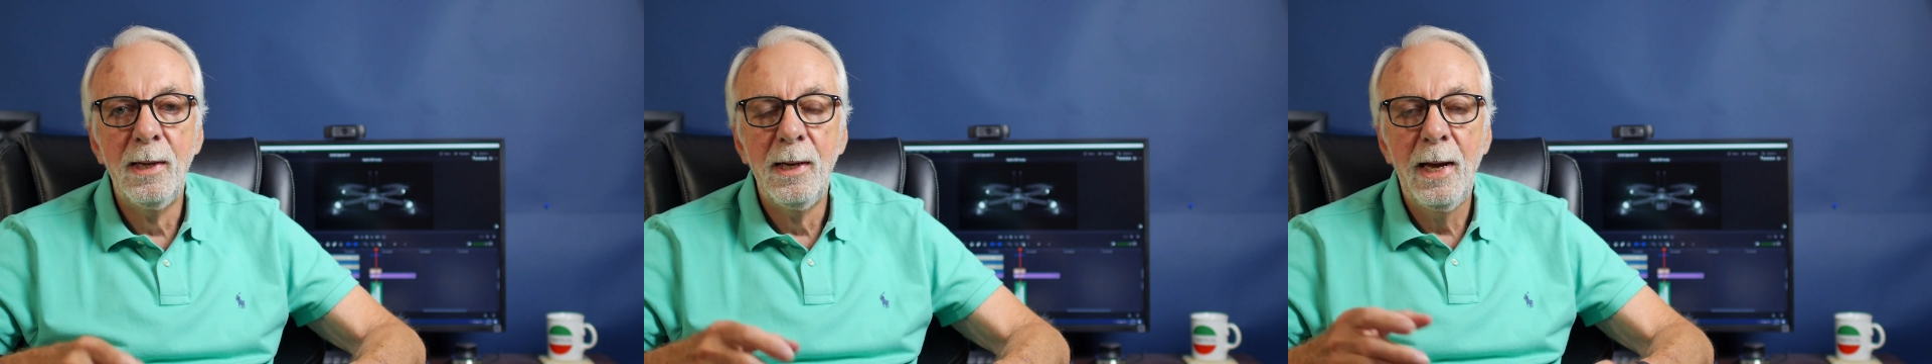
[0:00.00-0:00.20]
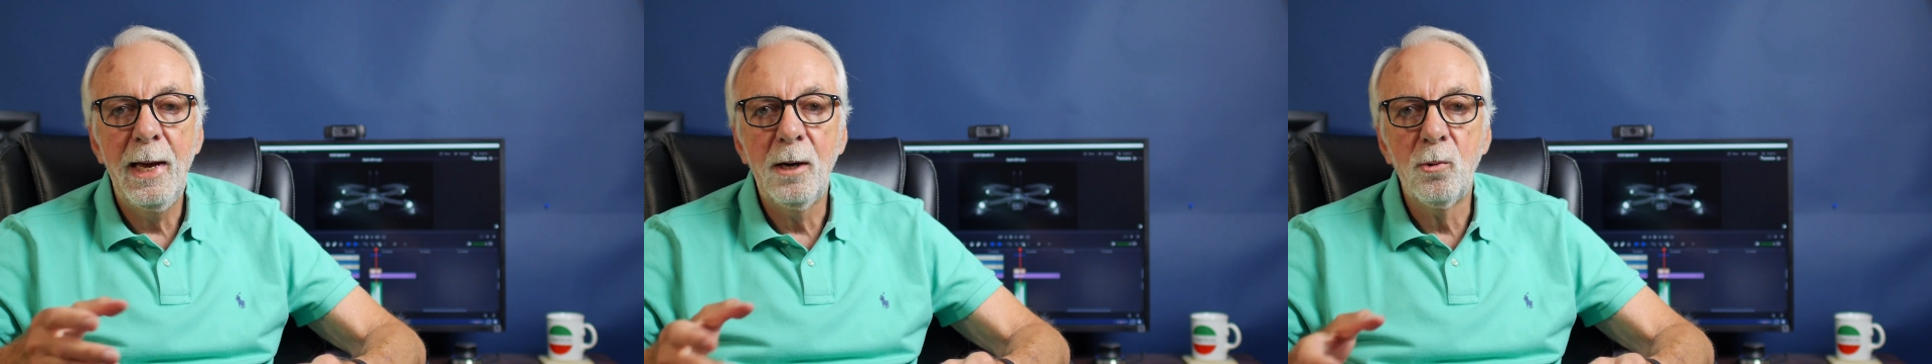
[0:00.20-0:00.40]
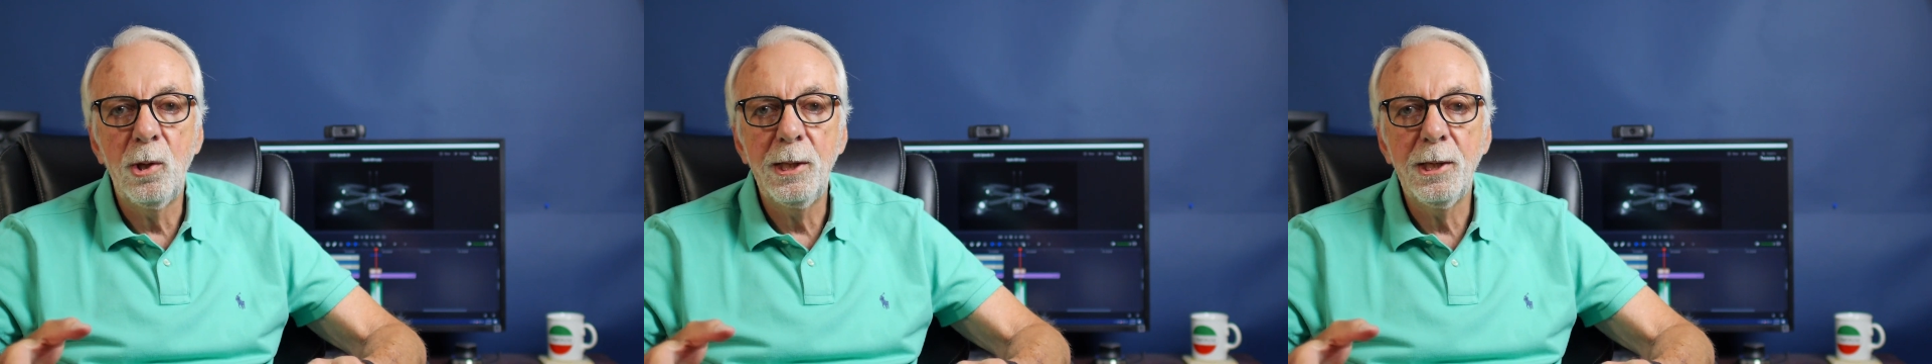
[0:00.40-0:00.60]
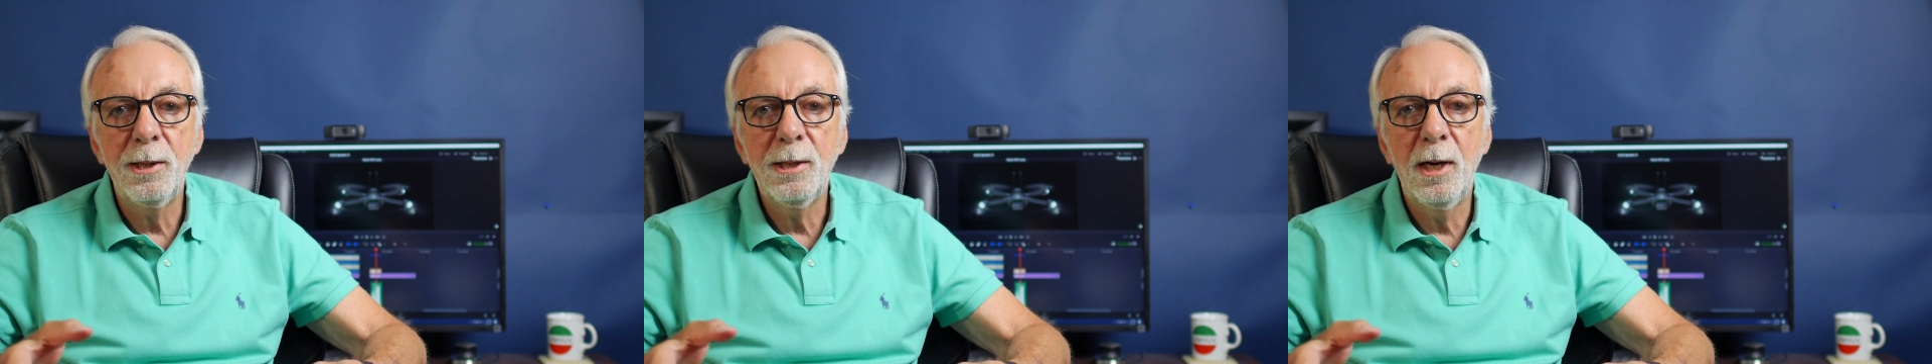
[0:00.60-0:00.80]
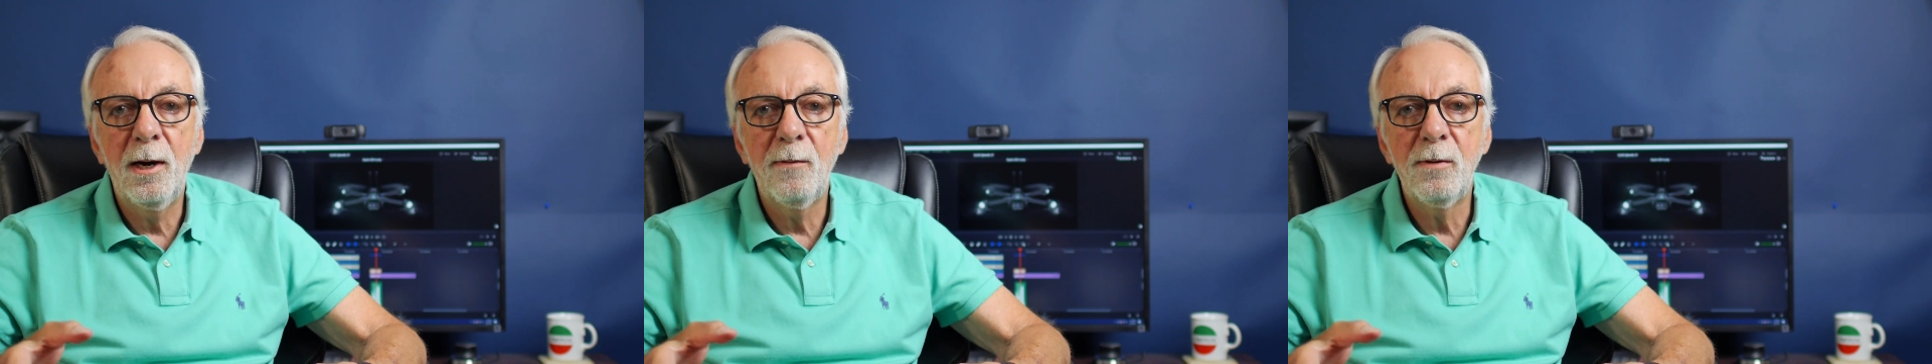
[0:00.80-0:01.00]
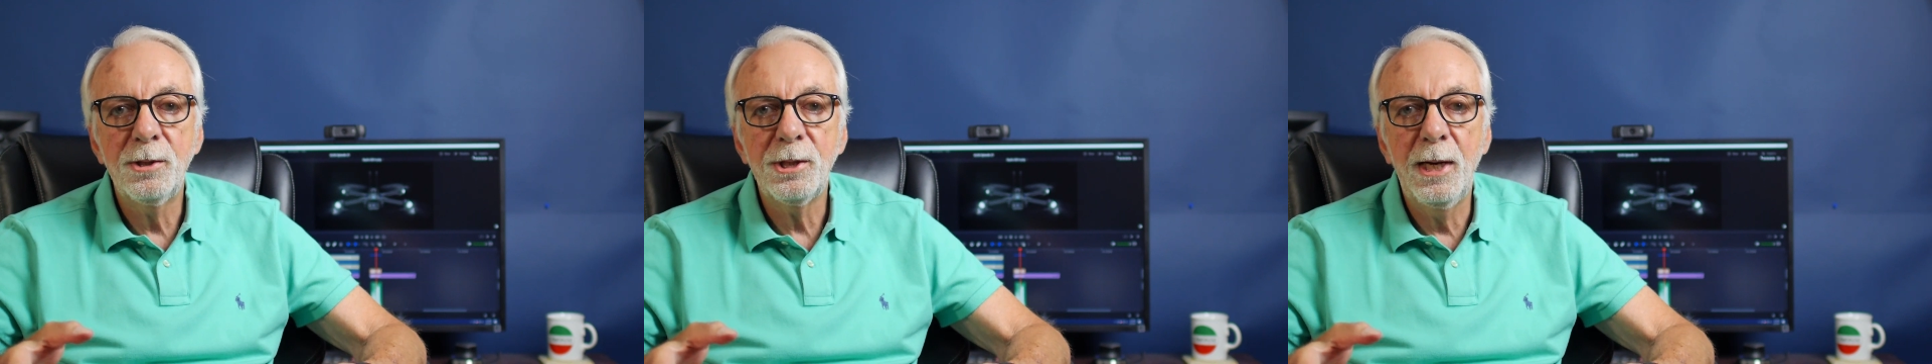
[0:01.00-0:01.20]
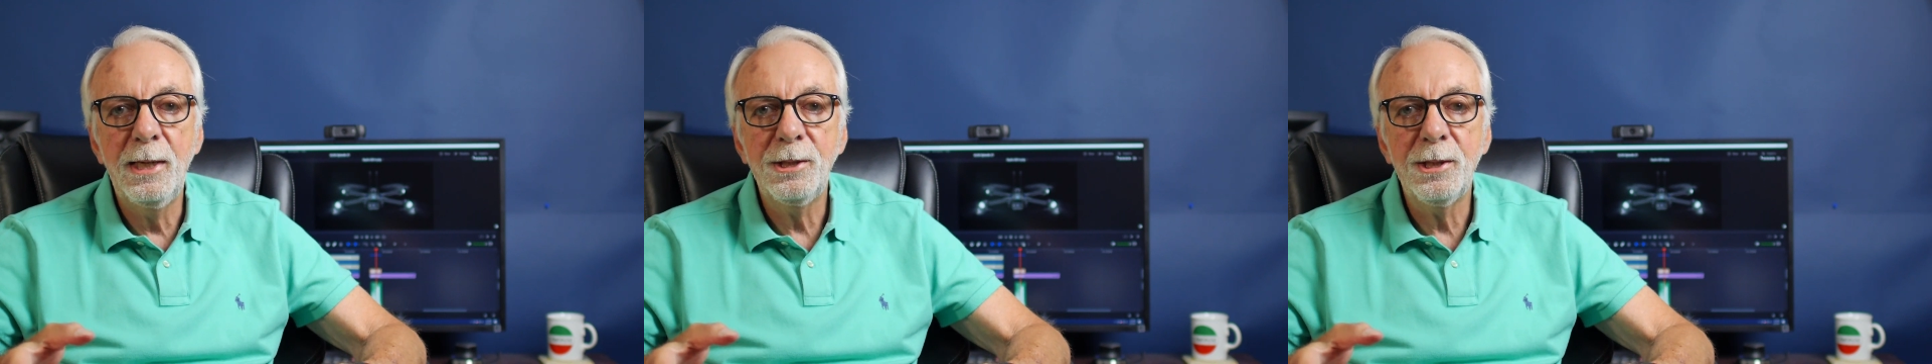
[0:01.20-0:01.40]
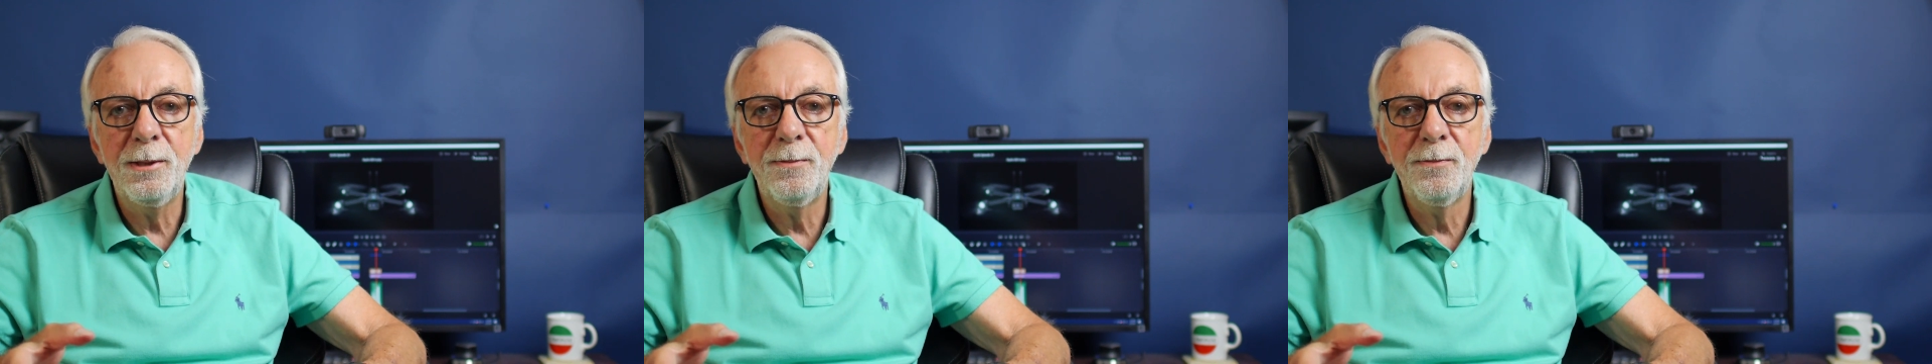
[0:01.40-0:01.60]
Had a really good
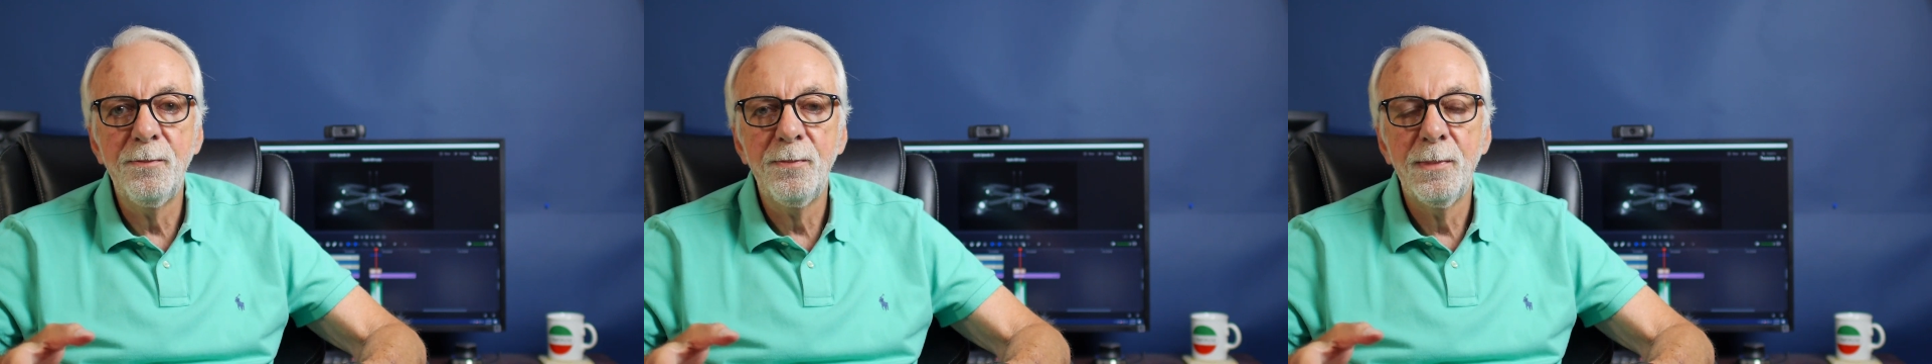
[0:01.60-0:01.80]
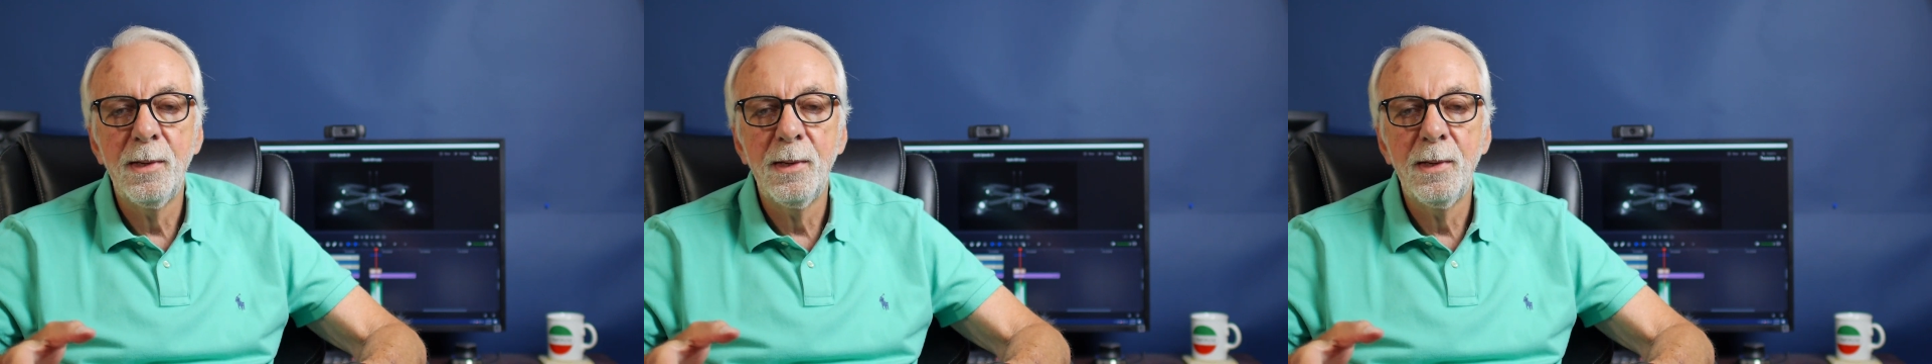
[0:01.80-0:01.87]
conversation.